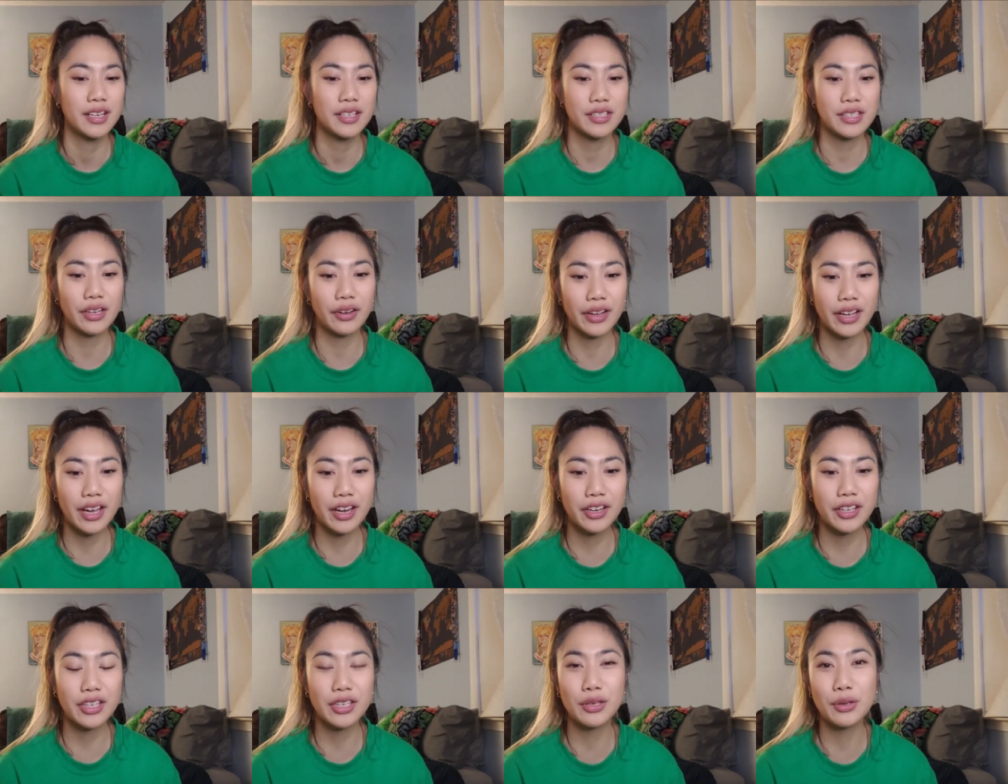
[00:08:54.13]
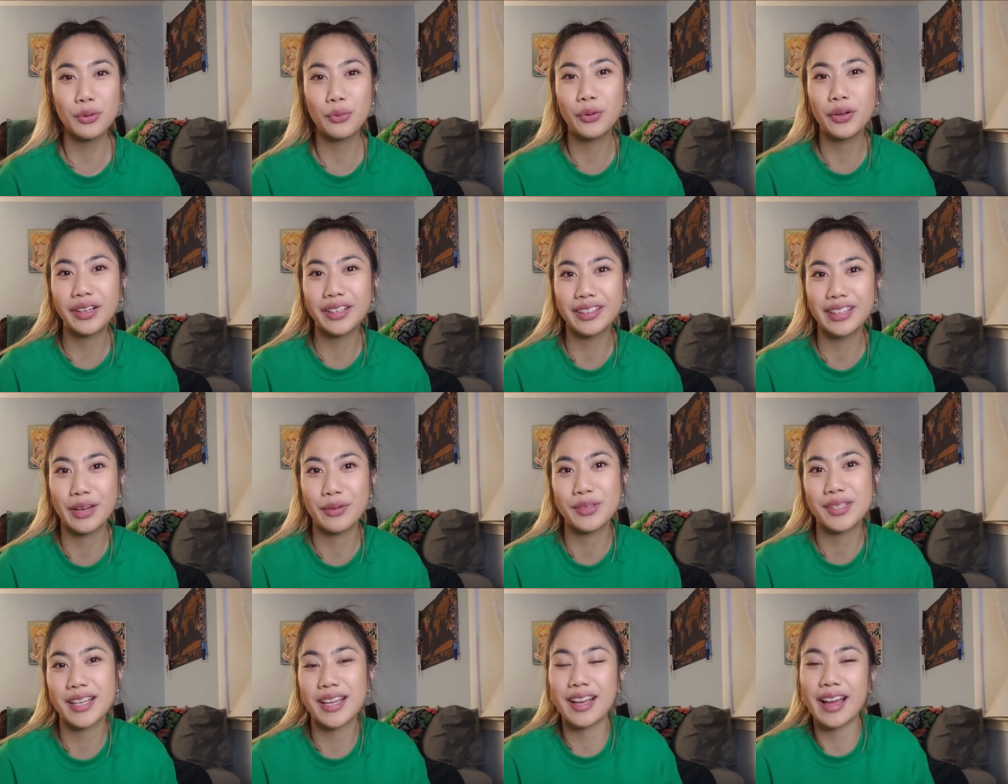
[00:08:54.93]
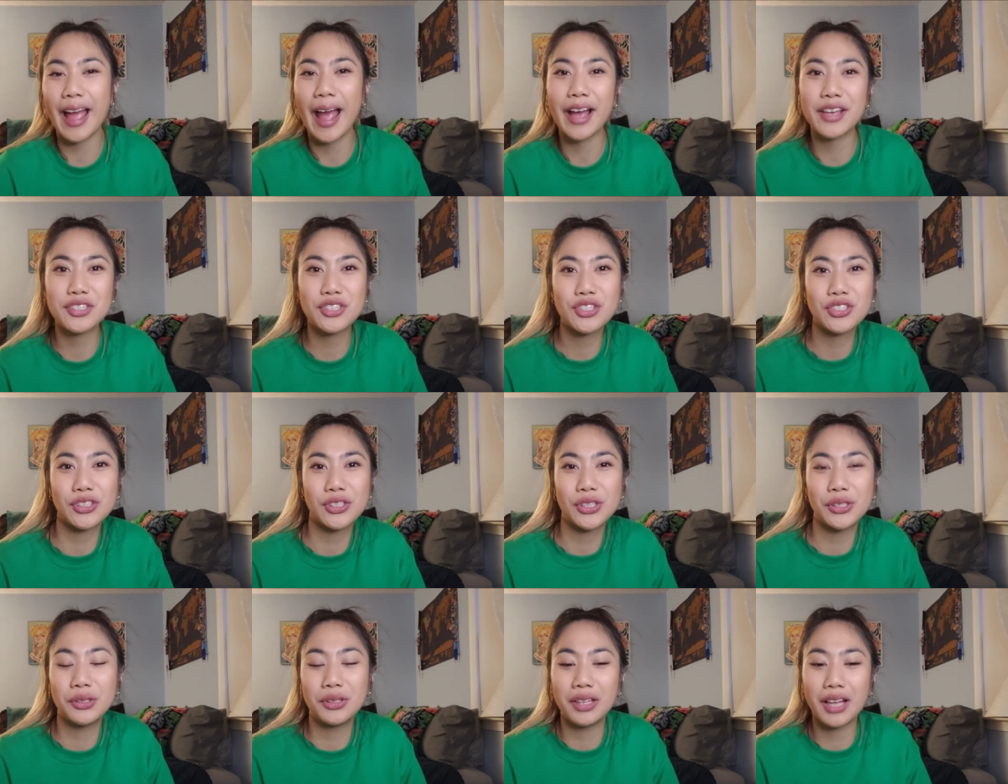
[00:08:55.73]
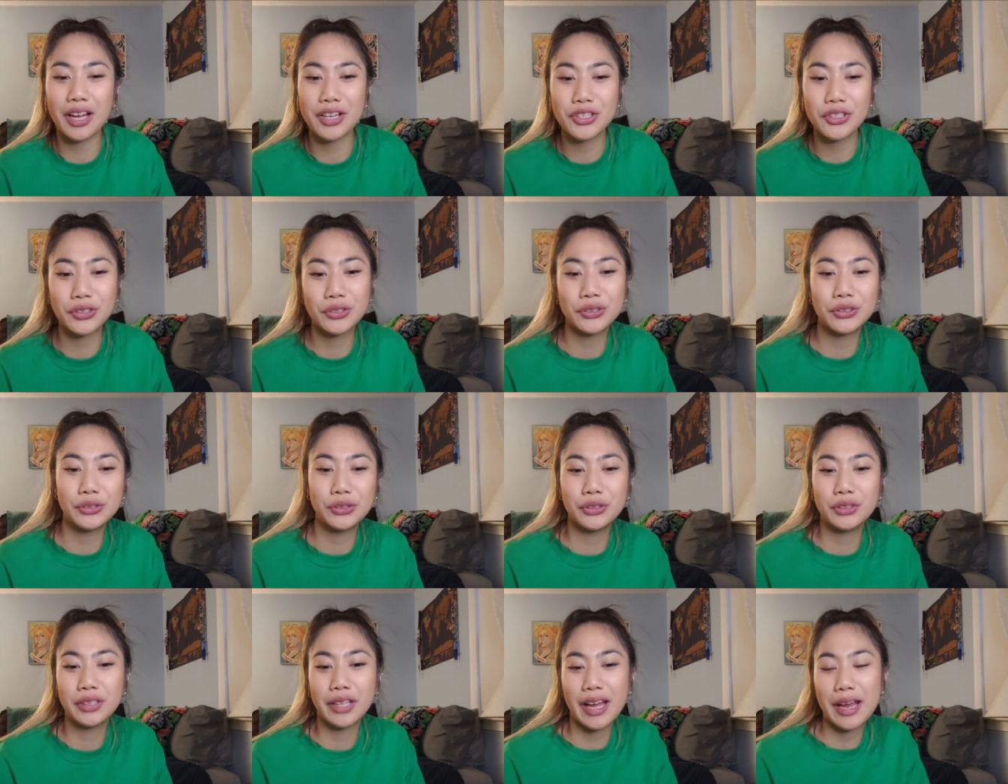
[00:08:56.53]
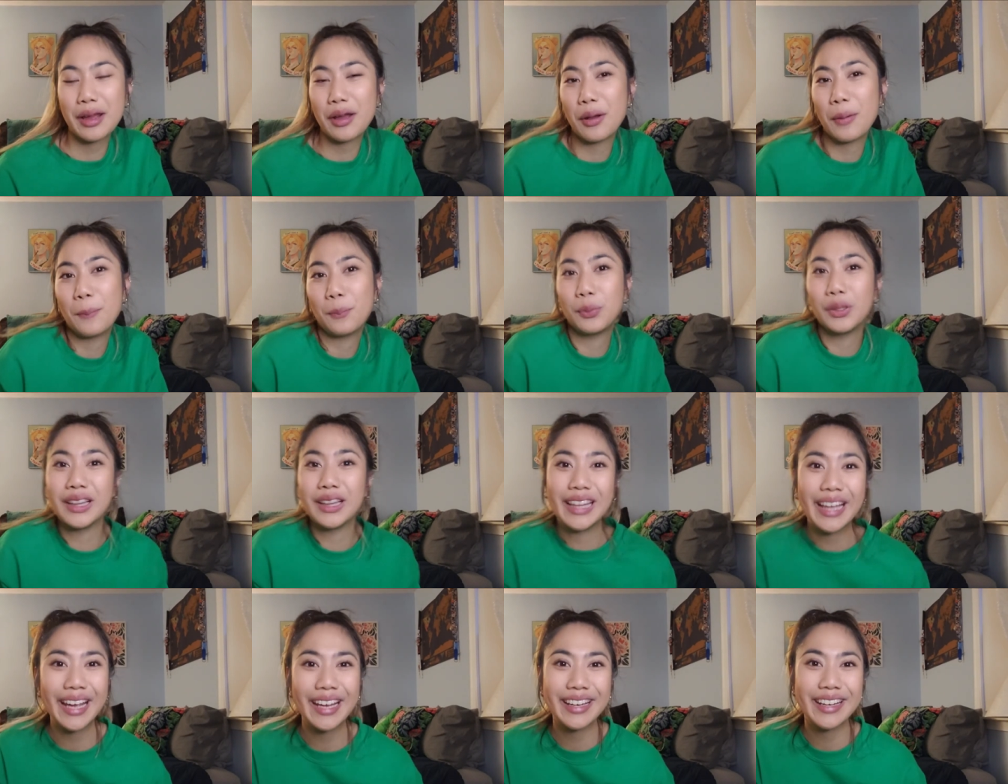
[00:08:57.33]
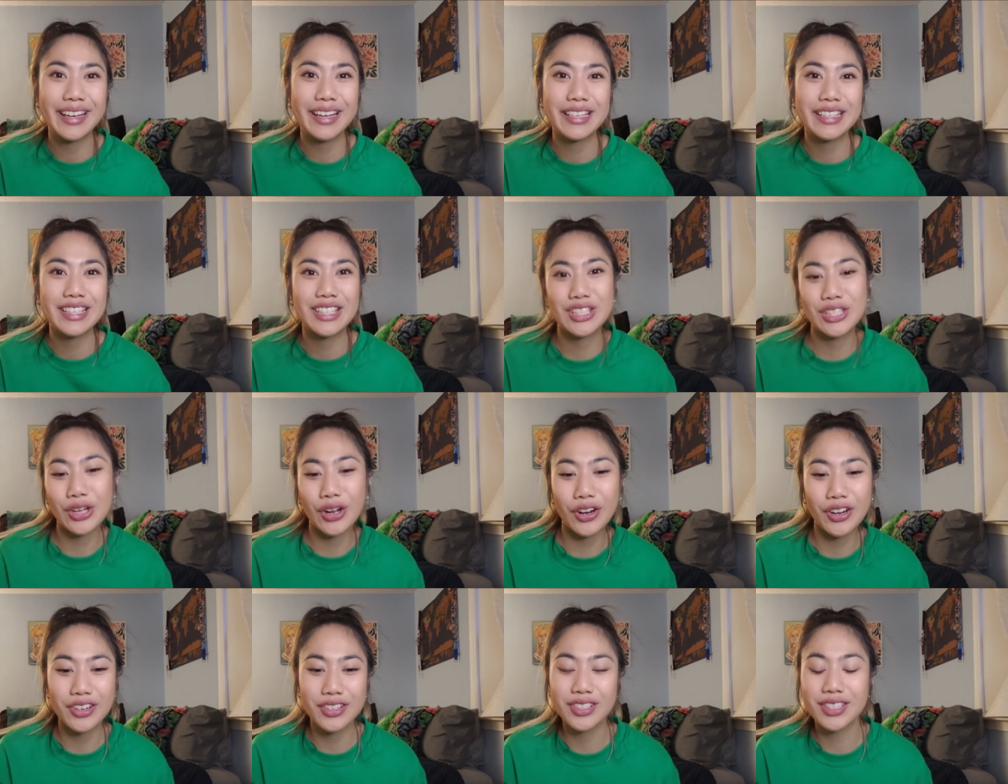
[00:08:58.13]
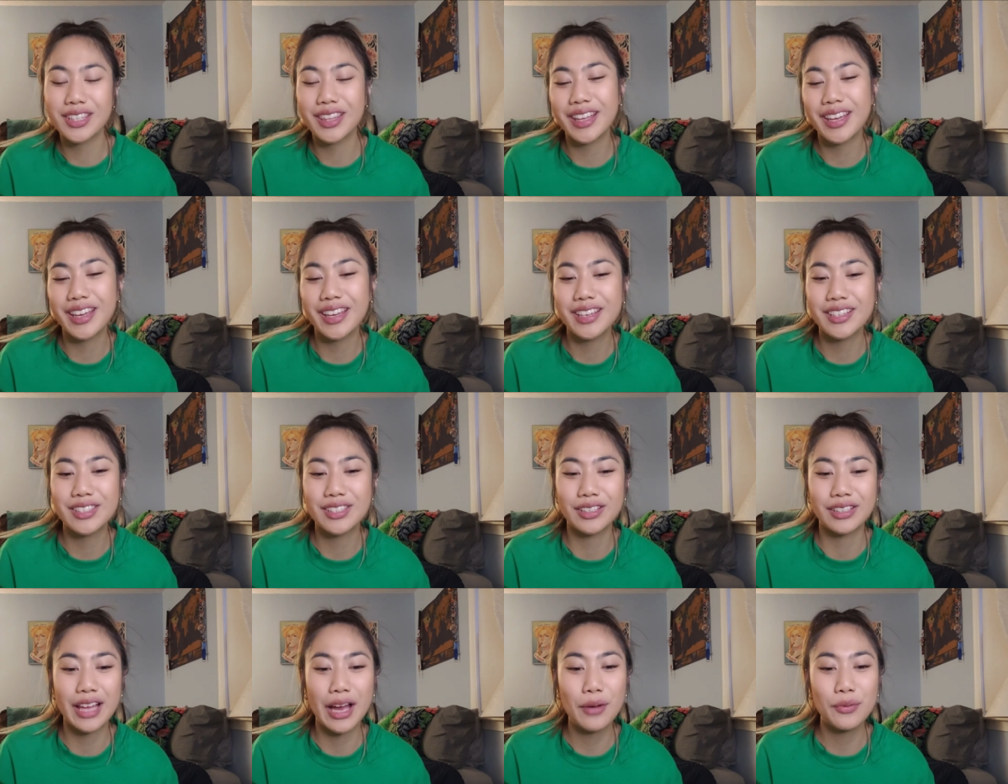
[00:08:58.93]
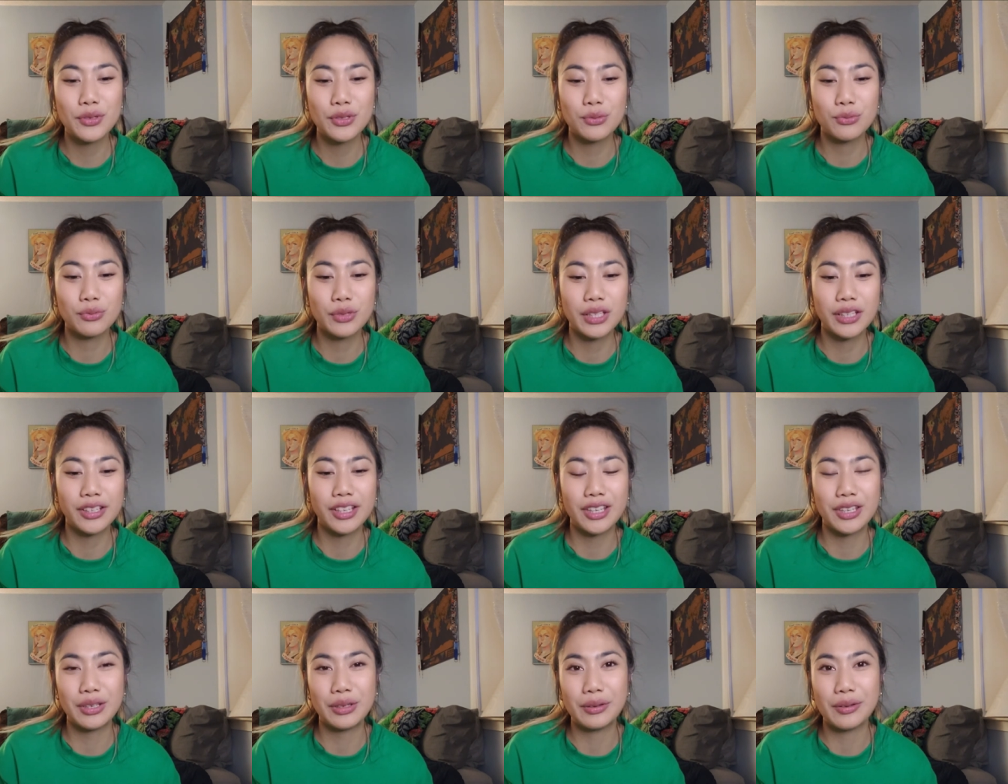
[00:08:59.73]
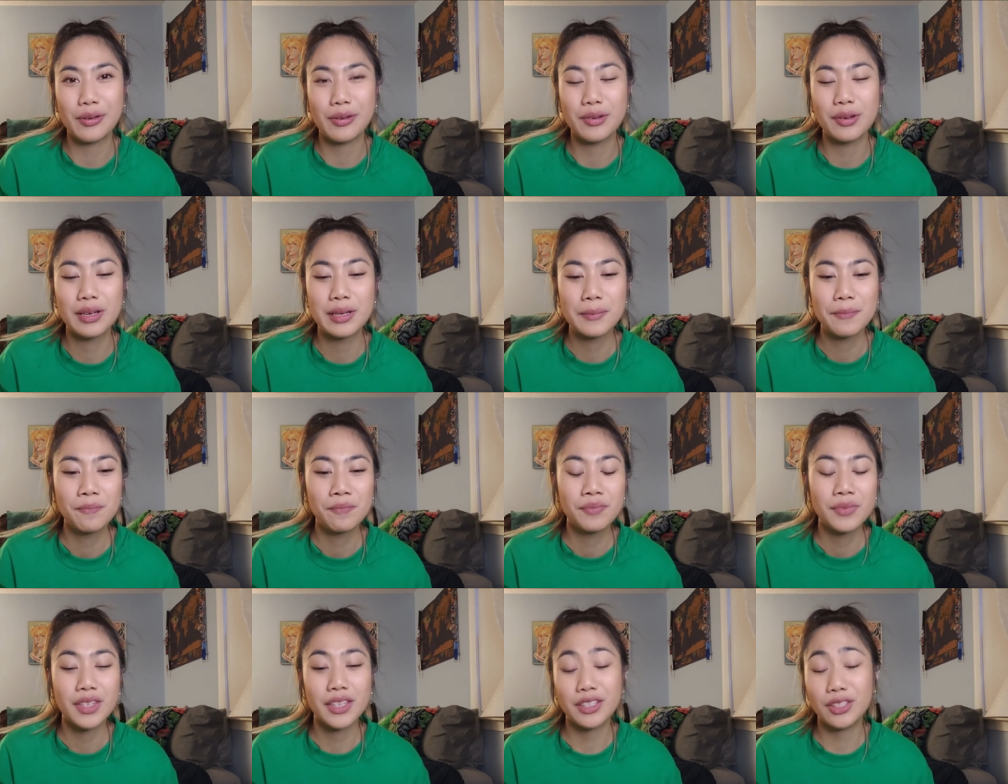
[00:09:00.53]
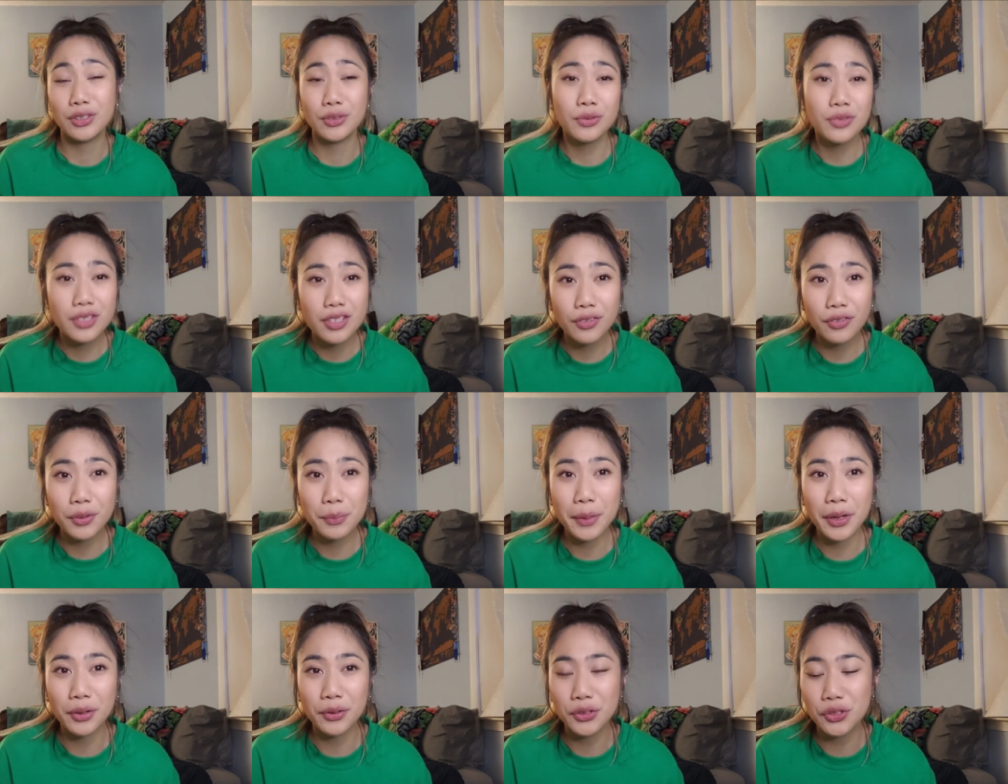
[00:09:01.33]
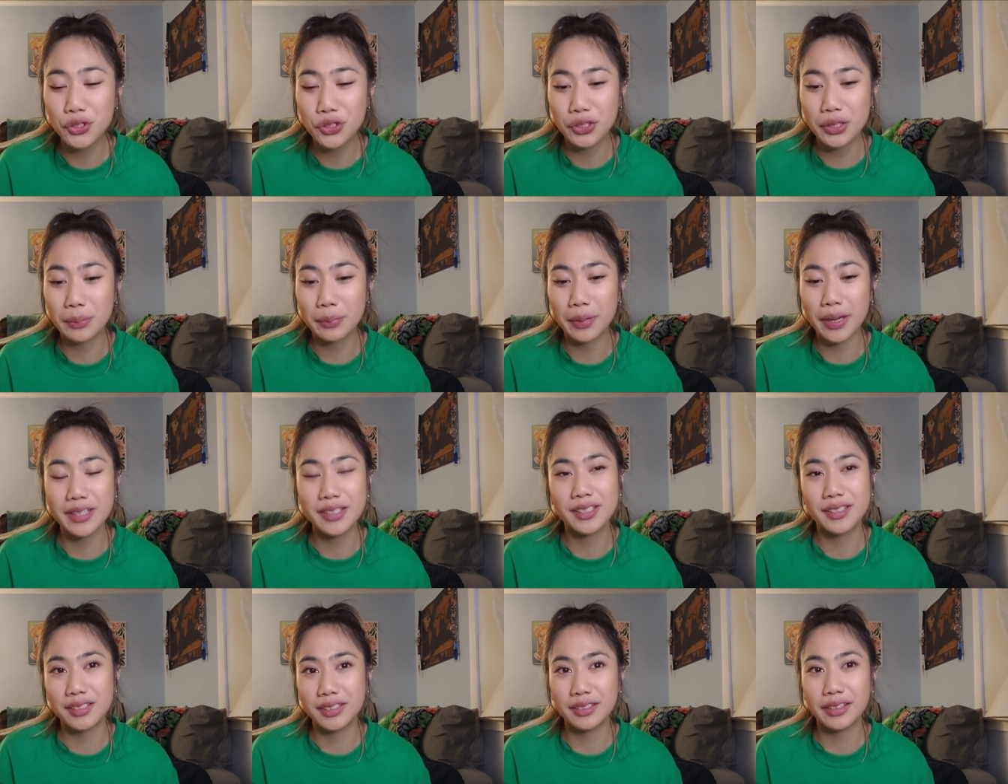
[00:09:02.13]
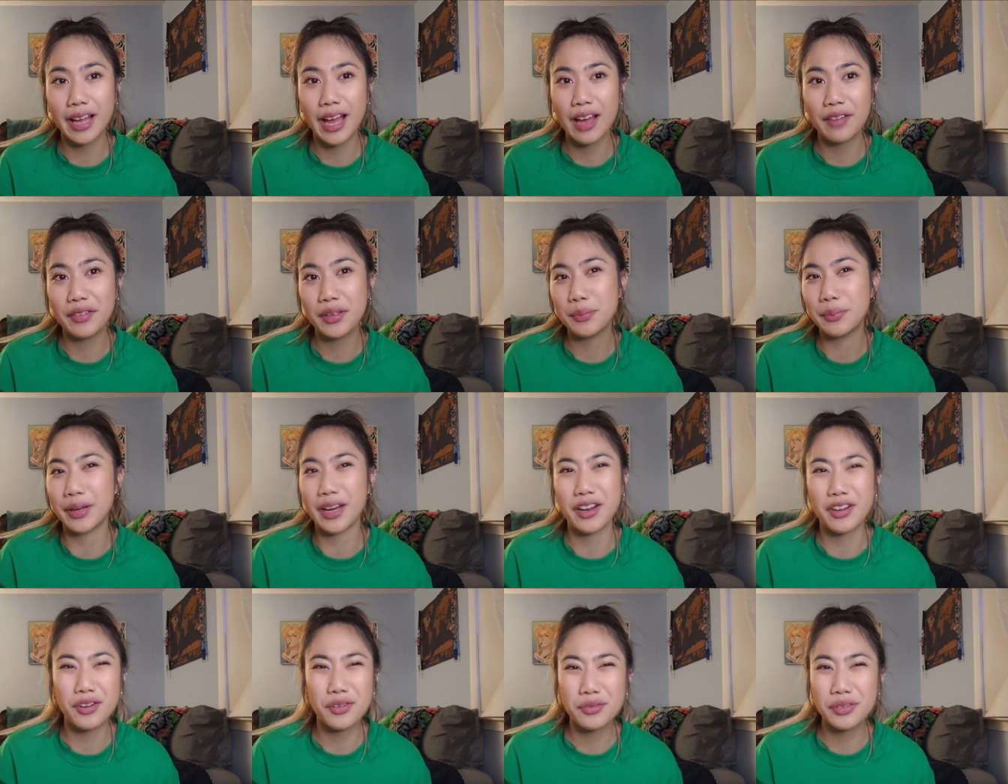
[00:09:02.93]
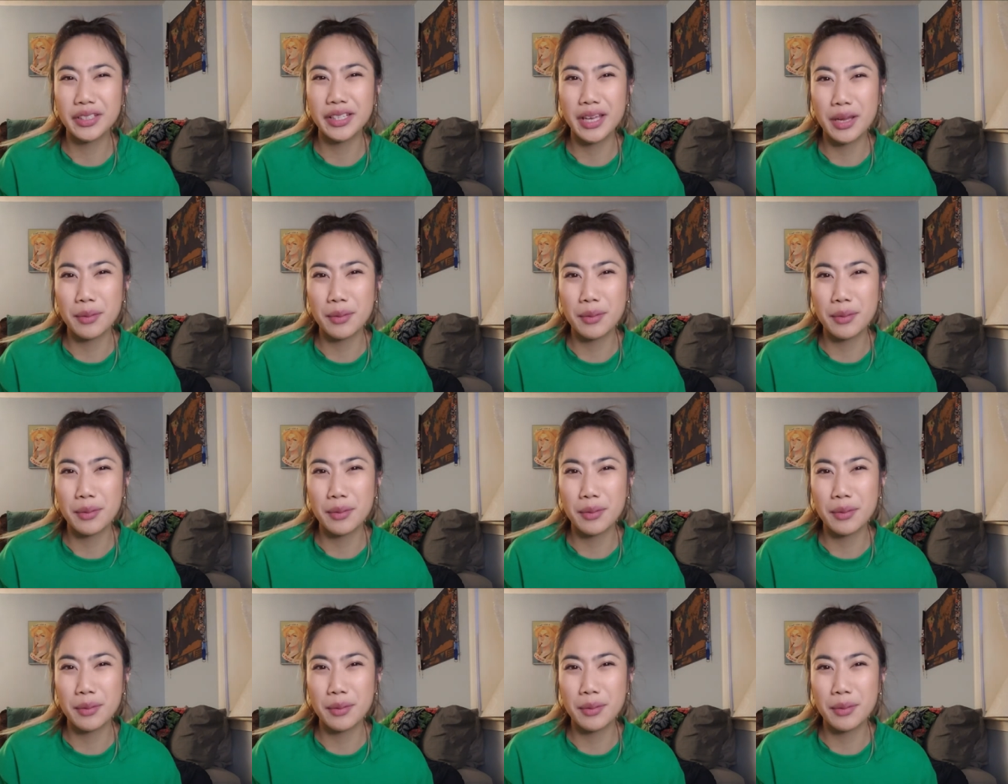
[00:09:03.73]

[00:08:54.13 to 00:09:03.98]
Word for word: So I got a cute one that was like an astrological, like planet stars thing. So that was really cute. Used it for my whole trip. I still have it, but I don't really